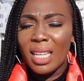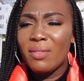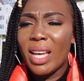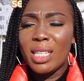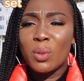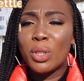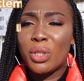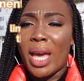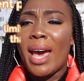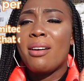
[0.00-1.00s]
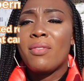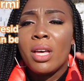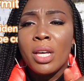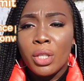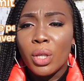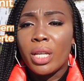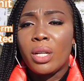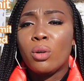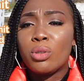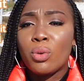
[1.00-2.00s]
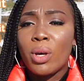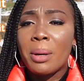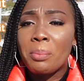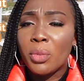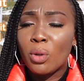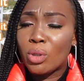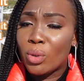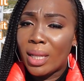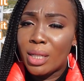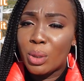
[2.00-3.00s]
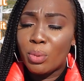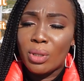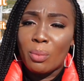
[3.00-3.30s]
if that is what you have, you can also, you're also eligible.